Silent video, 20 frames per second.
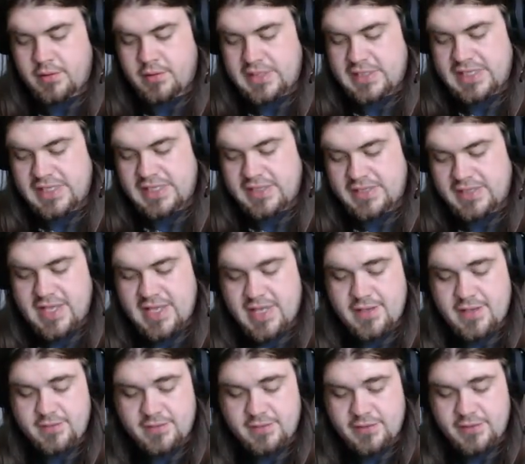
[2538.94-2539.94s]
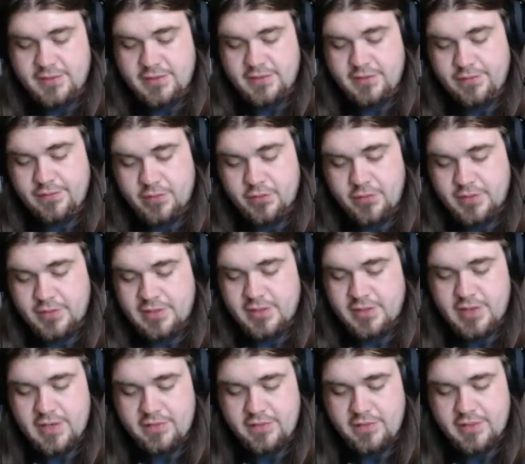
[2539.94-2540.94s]
These games, of course, I
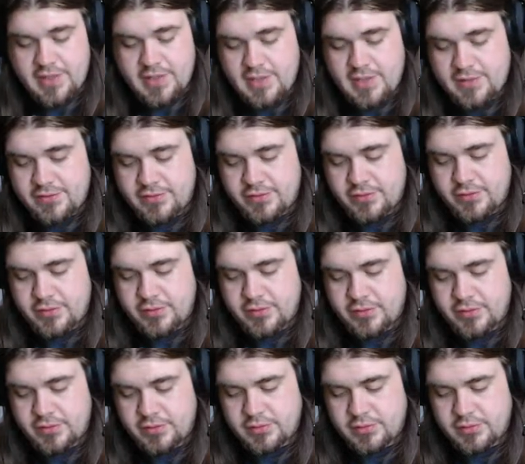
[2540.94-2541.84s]
don't have the case for.